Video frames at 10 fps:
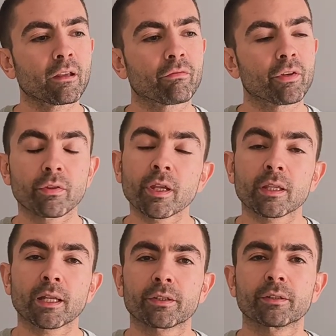If you
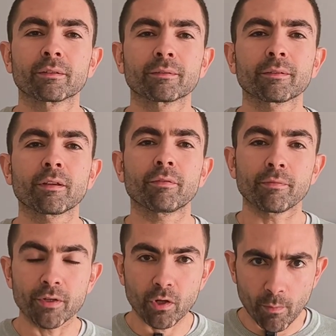think that if
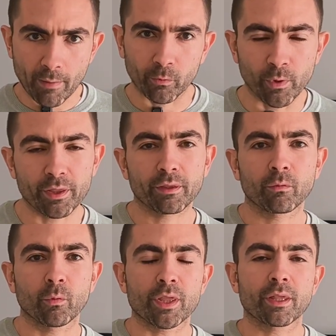you come up with
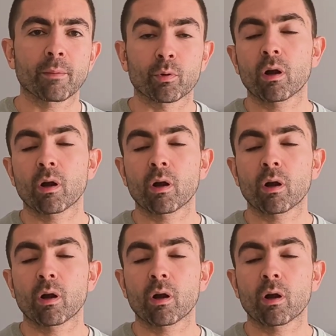a